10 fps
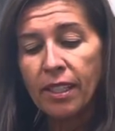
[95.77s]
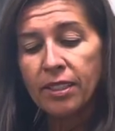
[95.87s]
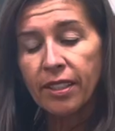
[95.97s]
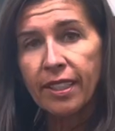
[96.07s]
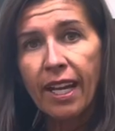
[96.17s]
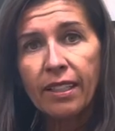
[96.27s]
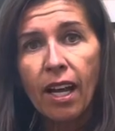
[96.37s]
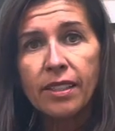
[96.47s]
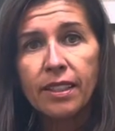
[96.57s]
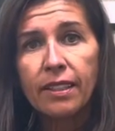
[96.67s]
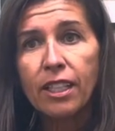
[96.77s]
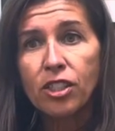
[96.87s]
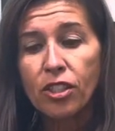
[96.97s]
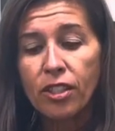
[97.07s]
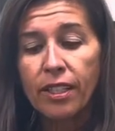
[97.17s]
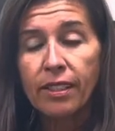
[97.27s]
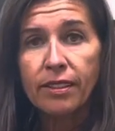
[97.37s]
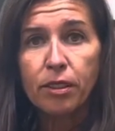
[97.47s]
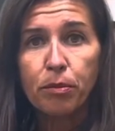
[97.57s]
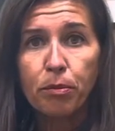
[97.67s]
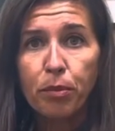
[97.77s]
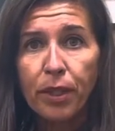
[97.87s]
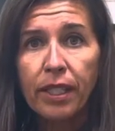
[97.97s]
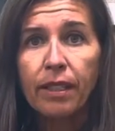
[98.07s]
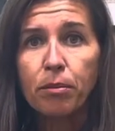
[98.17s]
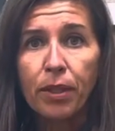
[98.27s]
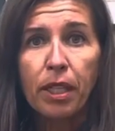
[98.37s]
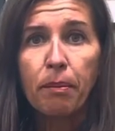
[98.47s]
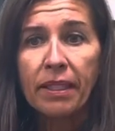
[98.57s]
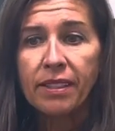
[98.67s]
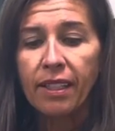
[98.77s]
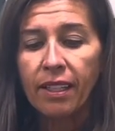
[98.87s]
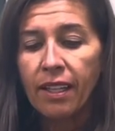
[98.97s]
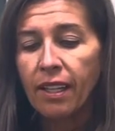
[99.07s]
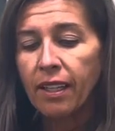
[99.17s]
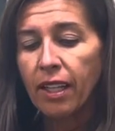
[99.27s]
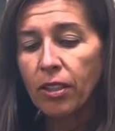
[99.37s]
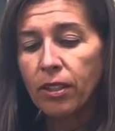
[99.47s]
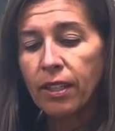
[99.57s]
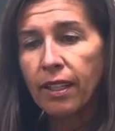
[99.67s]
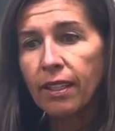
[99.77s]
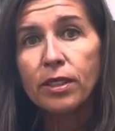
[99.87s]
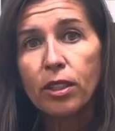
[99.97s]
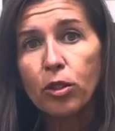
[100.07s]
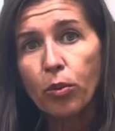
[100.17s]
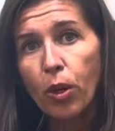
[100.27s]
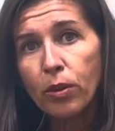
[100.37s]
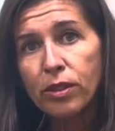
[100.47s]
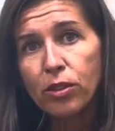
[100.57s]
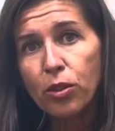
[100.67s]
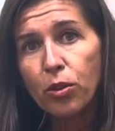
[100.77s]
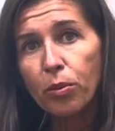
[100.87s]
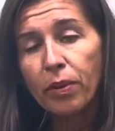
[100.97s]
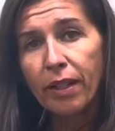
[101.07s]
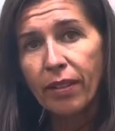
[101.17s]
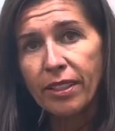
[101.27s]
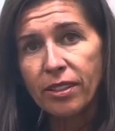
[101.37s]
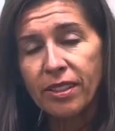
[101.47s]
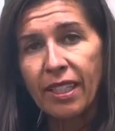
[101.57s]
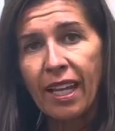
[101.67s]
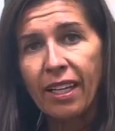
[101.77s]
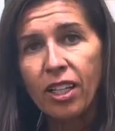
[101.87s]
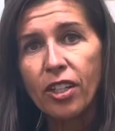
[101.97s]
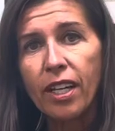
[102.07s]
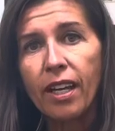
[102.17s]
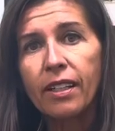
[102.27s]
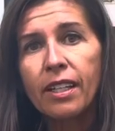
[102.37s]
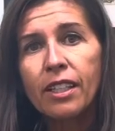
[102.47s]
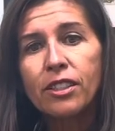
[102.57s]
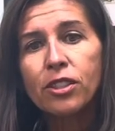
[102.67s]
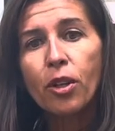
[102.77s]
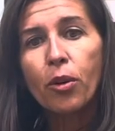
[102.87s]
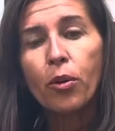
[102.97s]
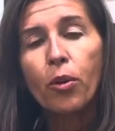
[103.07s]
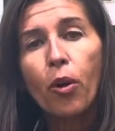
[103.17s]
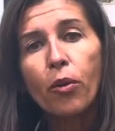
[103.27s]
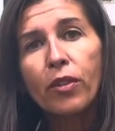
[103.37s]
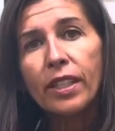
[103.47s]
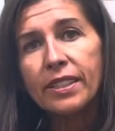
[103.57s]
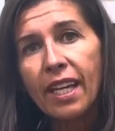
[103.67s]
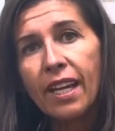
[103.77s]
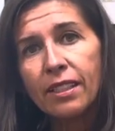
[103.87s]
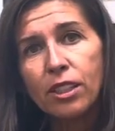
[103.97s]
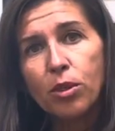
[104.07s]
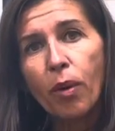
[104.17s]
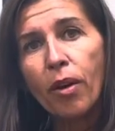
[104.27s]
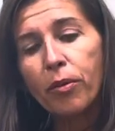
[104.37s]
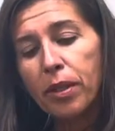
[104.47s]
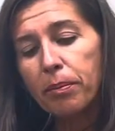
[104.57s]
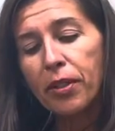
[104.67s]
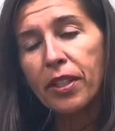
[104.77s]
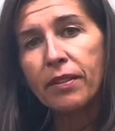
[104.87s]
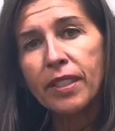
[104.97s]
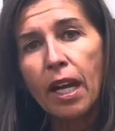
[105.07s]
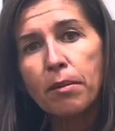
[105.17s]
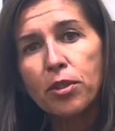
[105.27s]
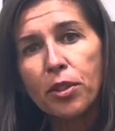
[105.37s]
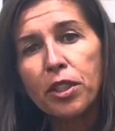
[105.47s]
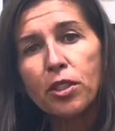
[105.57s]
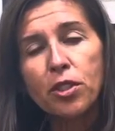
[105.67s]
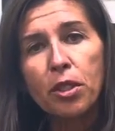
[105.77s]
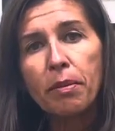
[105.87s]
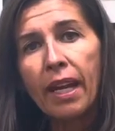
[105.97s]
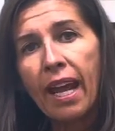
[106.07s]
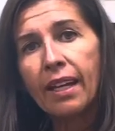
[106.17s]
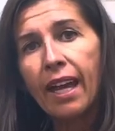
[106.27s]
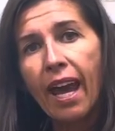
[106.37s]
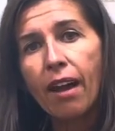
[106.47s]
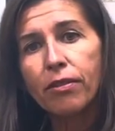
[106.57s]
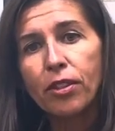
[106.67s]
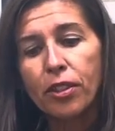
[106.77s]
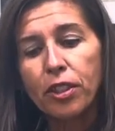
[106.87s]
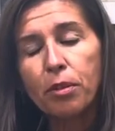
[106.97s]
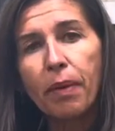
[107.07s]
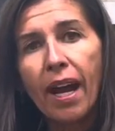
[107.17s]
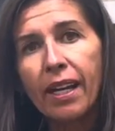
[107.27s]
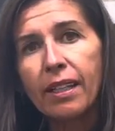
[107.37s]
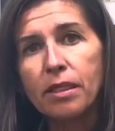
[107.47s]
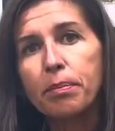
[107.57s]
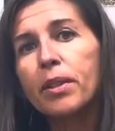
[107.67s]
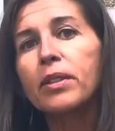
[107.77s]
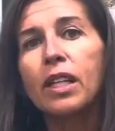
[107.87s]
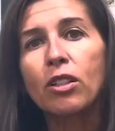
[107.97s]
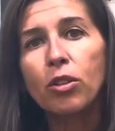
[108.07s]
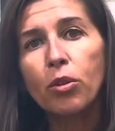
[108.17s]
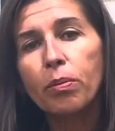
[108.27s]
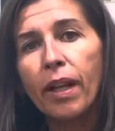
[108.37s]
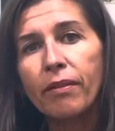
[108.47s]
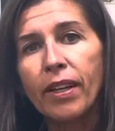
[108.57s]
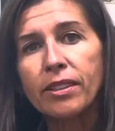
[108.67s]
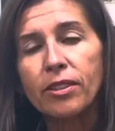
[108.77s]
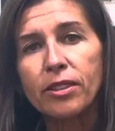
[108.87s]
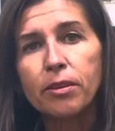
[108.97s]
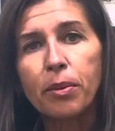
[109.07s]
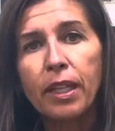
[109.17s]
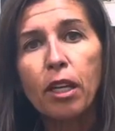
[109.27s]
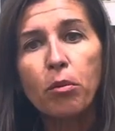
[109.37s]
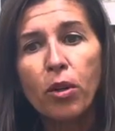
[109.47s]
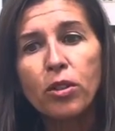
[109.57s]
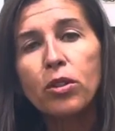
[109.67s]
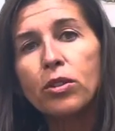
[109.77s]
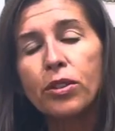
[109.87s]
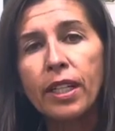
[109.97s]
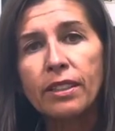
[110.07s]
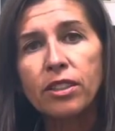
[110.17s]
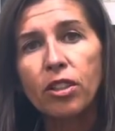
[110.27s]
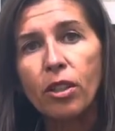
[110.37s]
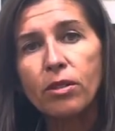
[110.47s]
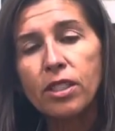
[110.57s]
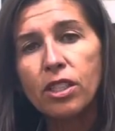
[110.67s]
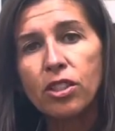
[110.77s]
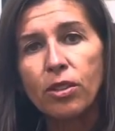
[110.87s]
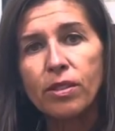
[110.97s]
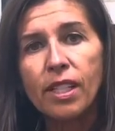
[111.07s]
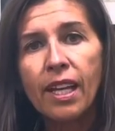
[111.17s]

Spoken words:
So the diagnostic nature is pretty amazing. The other thing is it grows new blood vessels in that area. So over a 10 to 12 week period of time during your treatment and after, your body is building new blood vessels, bringing more nutrients to those tissues,